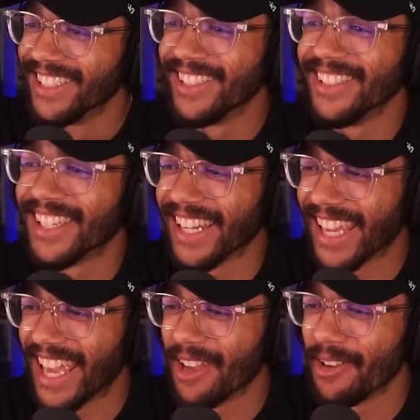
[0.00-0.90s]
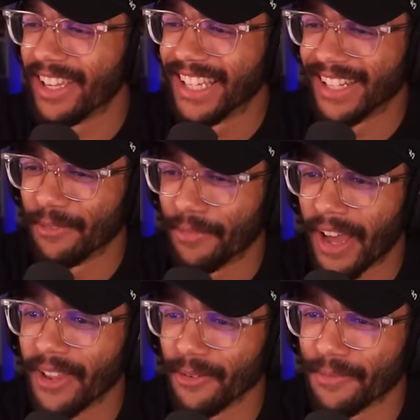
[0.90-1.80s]
Dude's gonna get hit in the
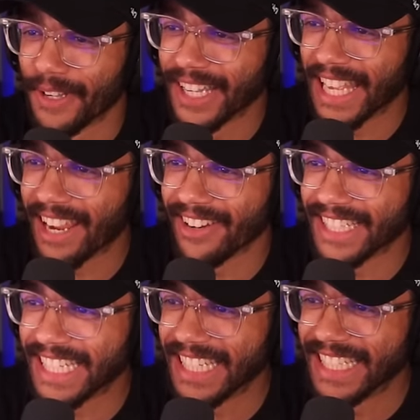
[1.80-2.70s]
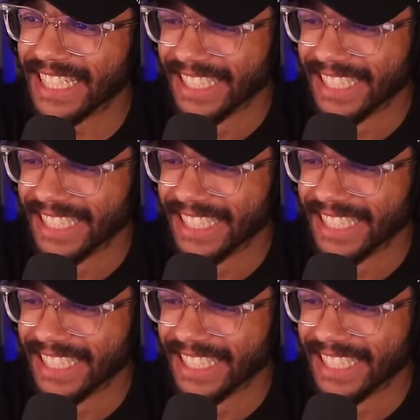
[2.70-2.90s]
other foot, guaranteed.